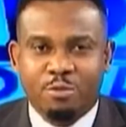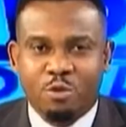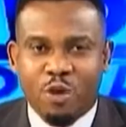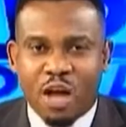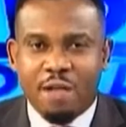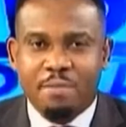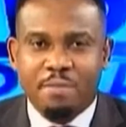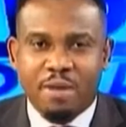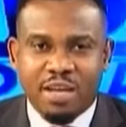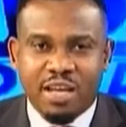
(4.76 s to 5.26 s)

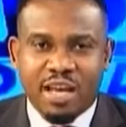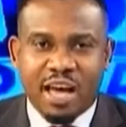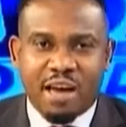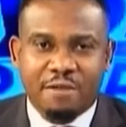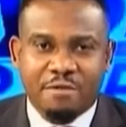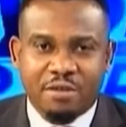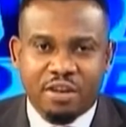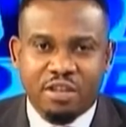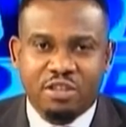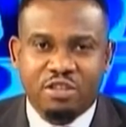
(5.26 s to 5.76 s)
While many
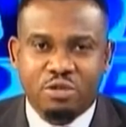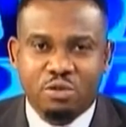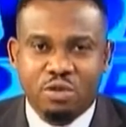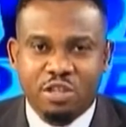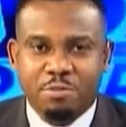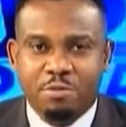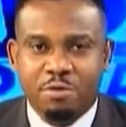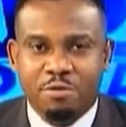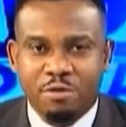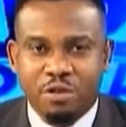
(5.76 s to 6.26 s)
African
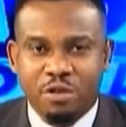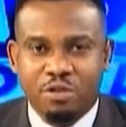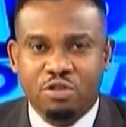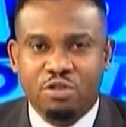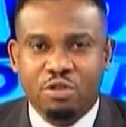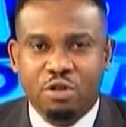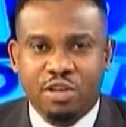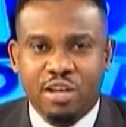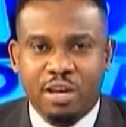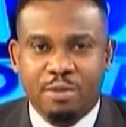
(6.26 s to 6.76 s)
students prefer to
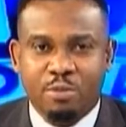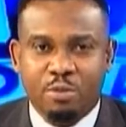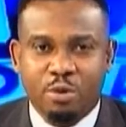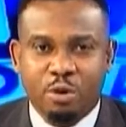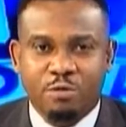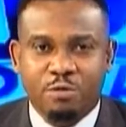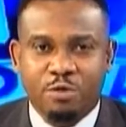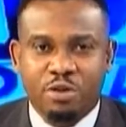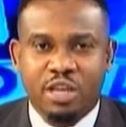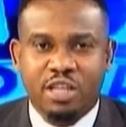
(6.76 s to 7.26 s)
study
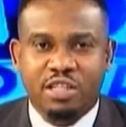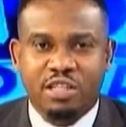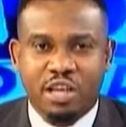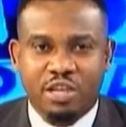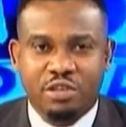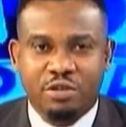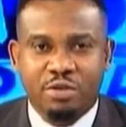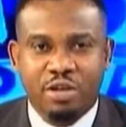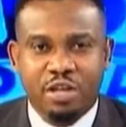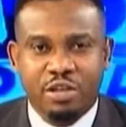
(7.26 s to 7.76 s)
abroad for their
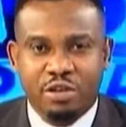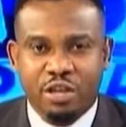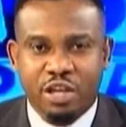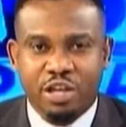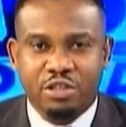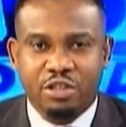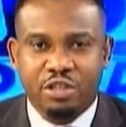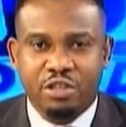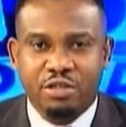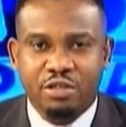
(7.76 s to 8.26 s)
tertiary
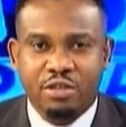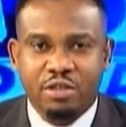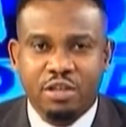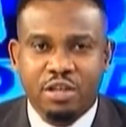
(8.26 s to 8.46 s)
education,